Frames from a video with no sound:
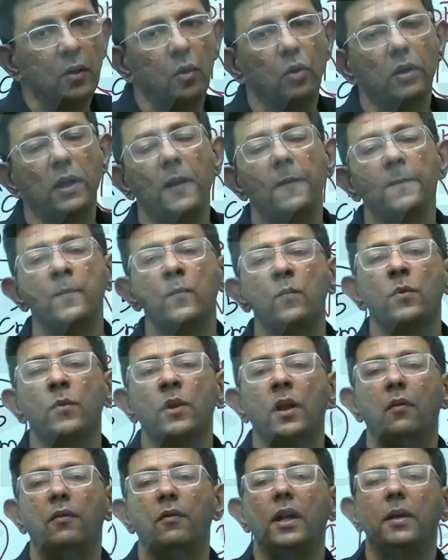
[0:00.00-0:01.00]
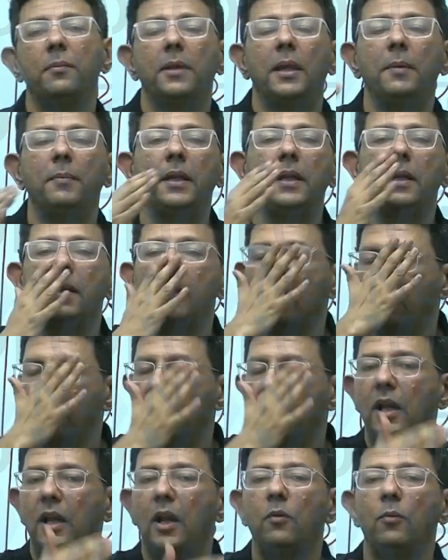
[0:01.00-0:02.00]
Okay, one baby
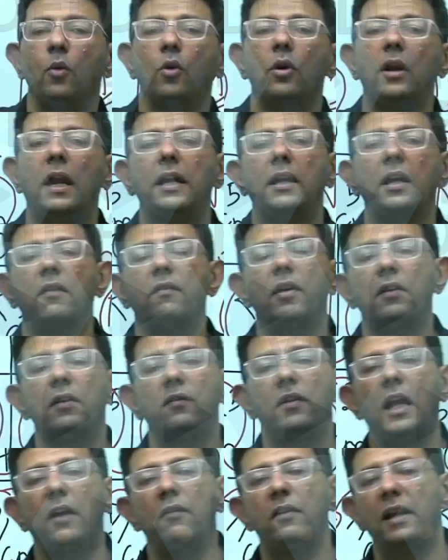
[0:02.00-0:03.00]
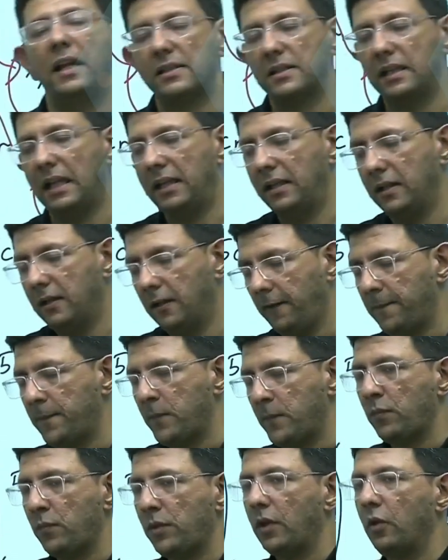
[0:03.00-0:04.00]
will have more liker, one will have less liker.
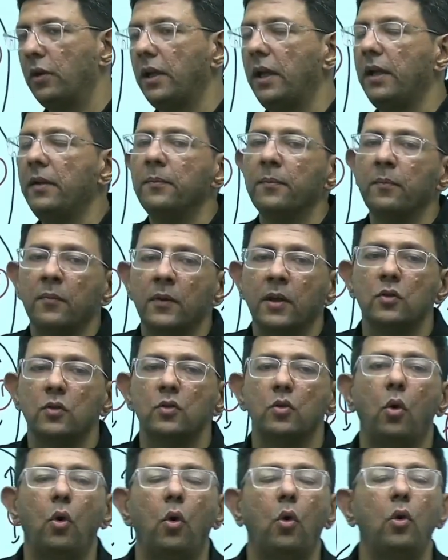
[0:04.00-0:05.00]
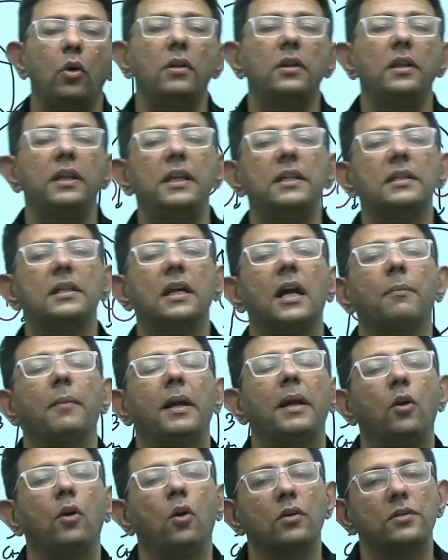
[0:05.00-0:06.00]
Okay, so all these are
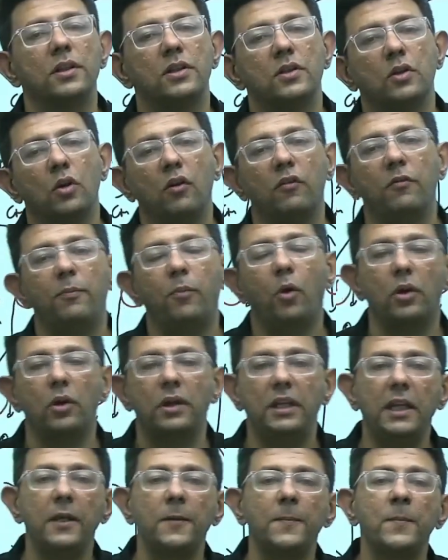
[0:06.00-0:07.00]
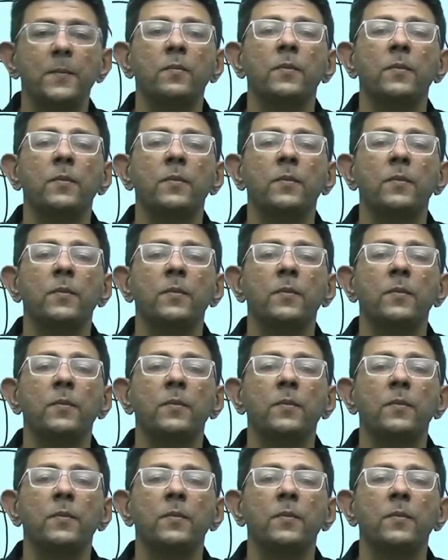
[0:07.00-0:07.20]
my causes of poly.